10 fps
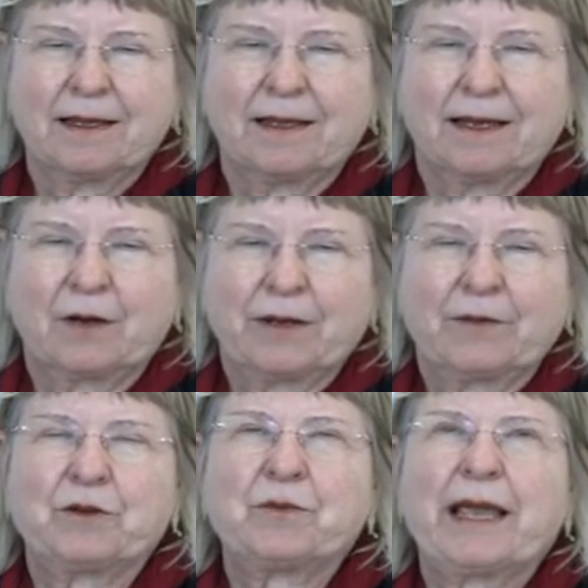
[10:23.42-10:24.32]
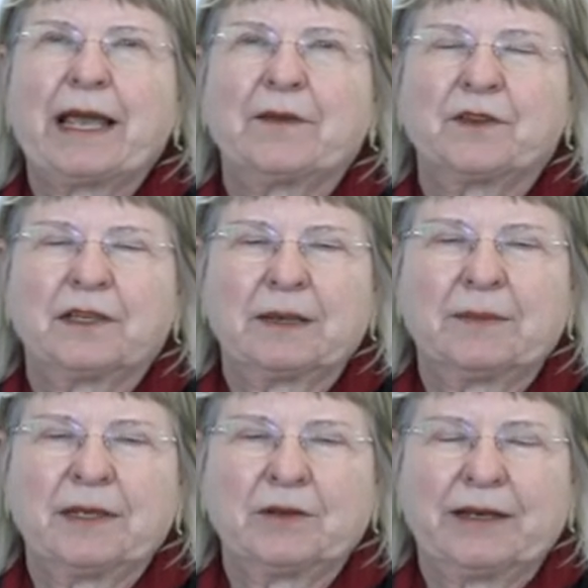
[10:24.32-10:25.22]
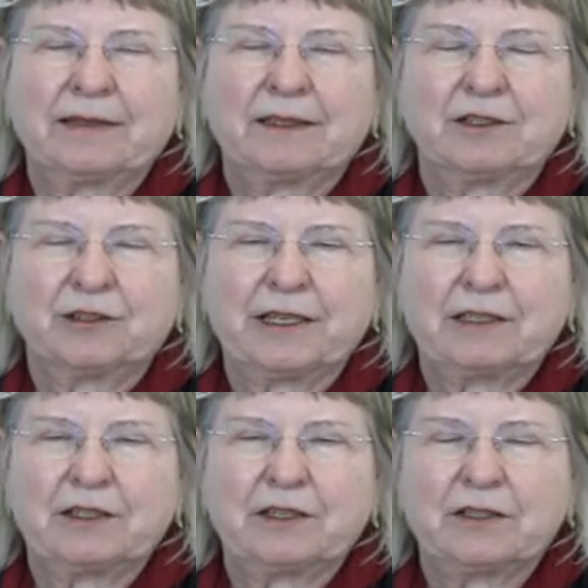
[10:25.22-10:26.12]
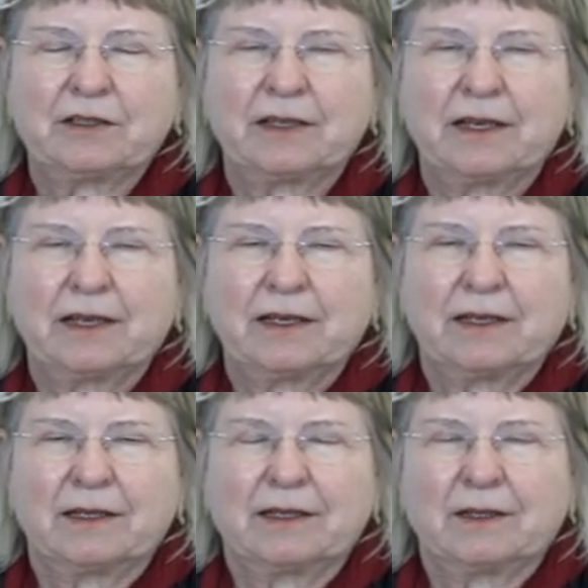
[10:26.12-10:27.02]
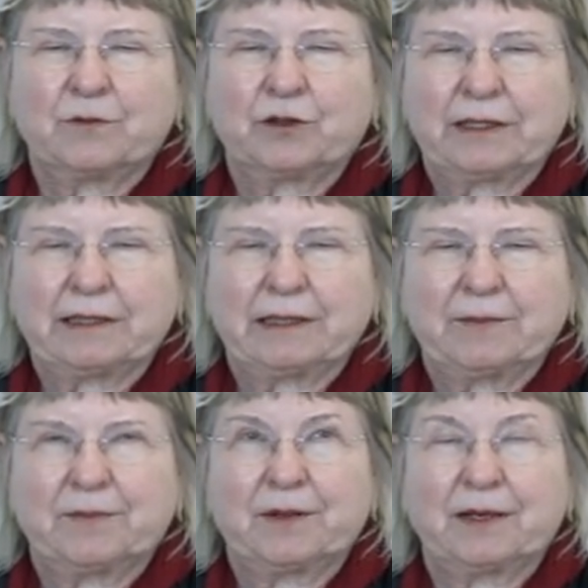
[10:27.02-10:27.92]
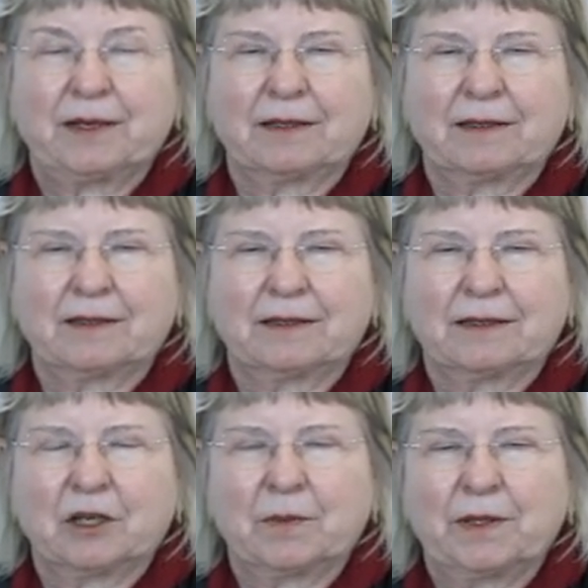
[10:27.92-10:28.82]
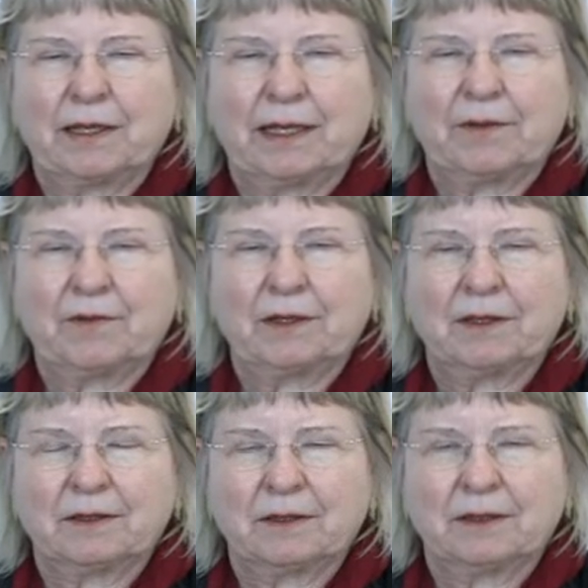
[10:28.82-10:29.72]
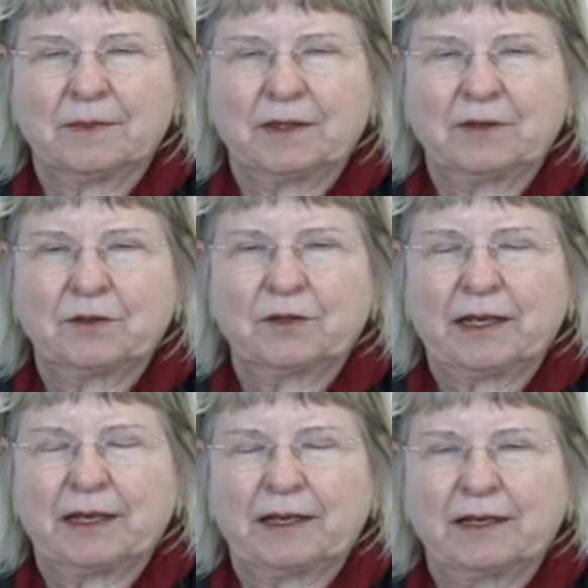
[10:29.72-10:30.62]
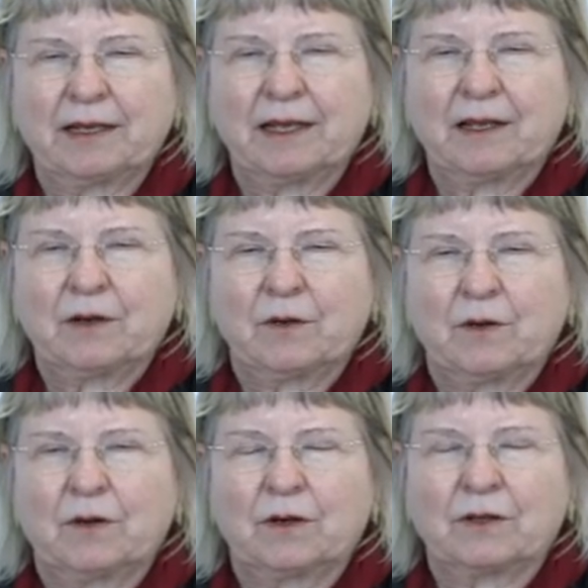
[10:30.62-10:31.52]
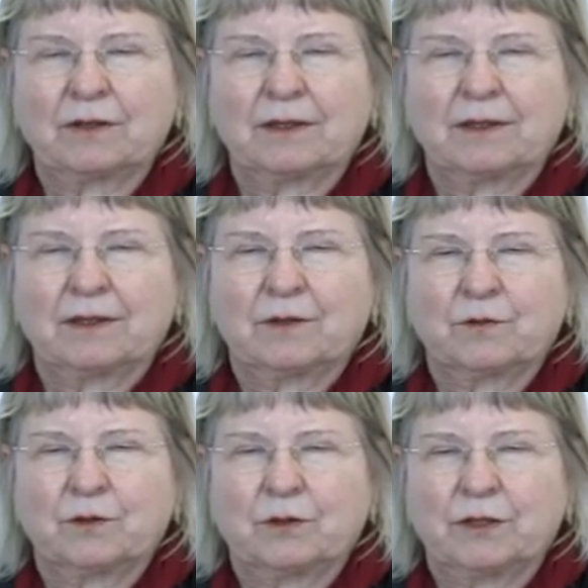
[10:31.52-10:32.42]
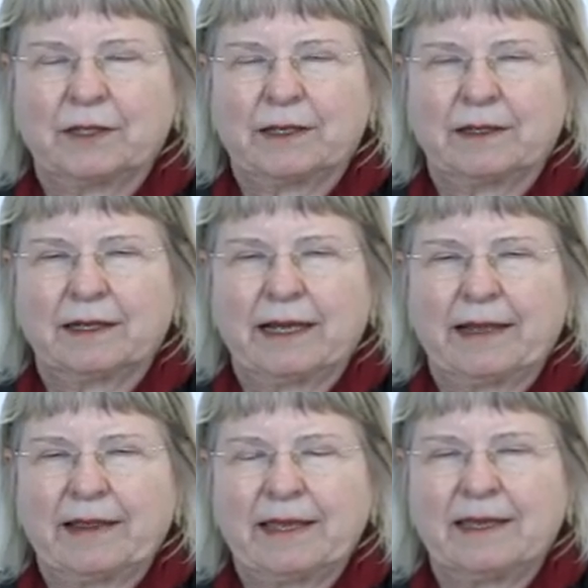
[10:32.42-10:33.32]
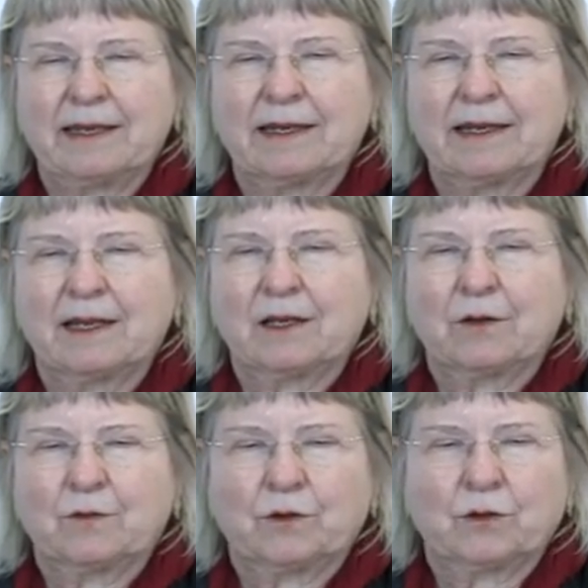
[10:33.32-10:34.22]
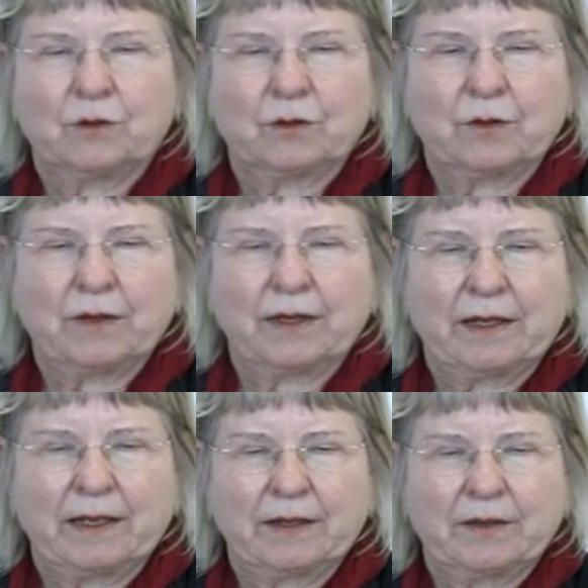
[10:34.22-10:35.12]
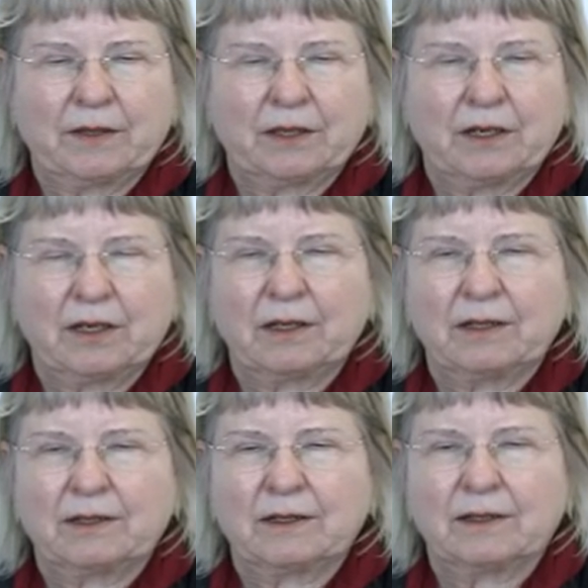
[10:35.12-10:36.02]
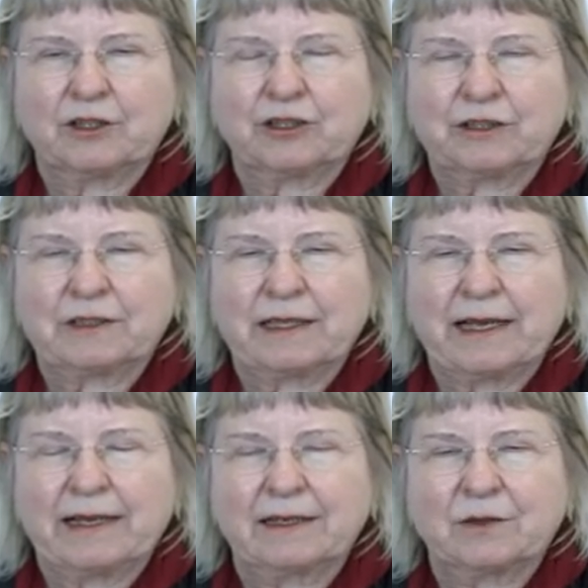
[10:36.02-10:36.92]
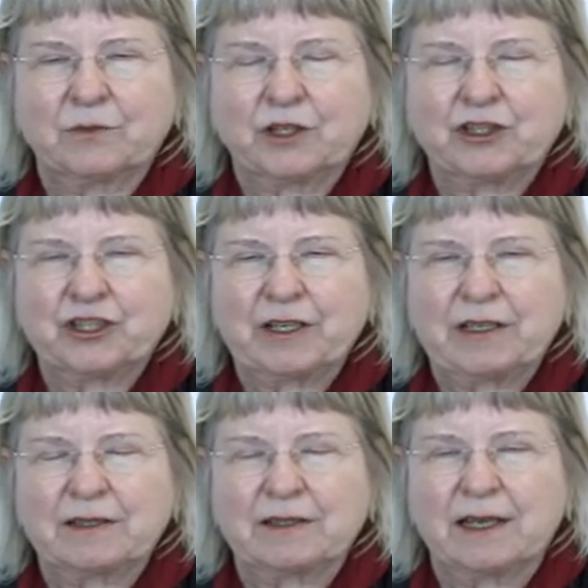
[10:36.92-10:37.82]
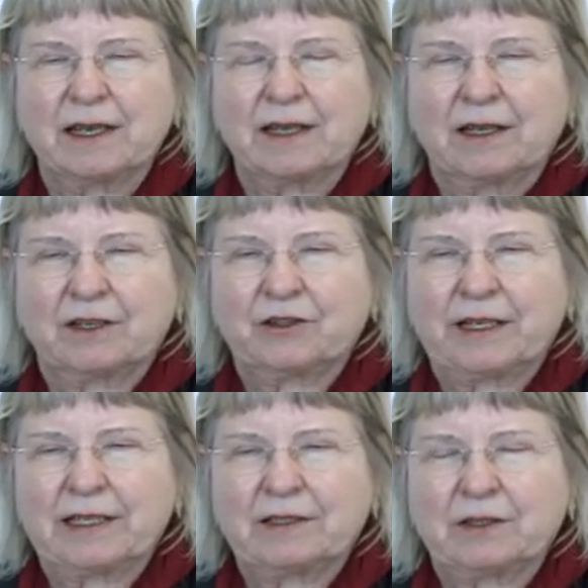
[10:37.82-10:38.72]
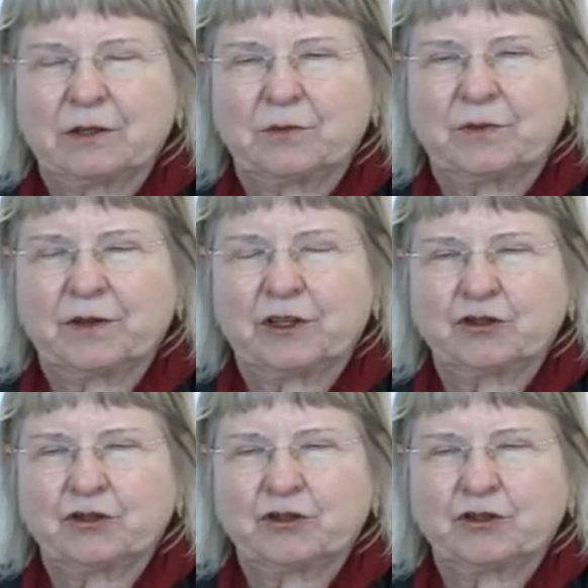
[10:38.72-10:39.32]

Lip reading: However, we have the amino acid tracers, for example, carbon 11, methionine, or fluoride 18, fluoroethyltyrosine, which is a tracer with a